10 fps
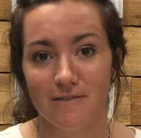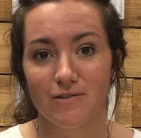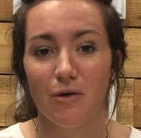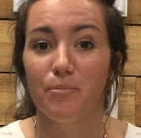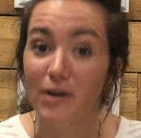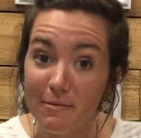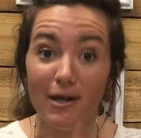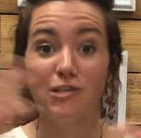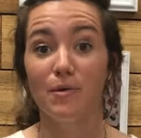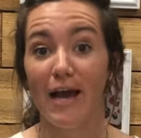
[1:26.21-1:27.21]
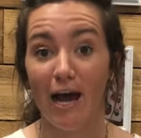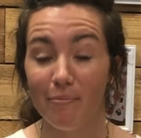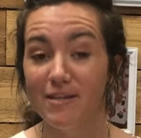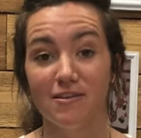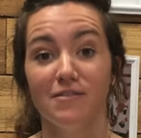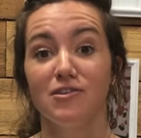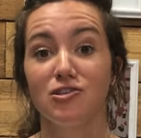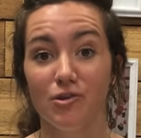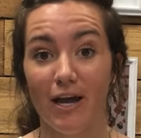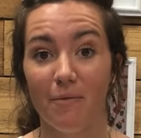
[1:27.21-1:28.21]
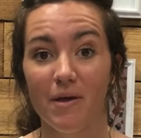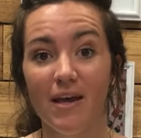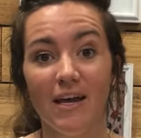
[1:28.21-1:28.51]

And so pretty much what happens on this trip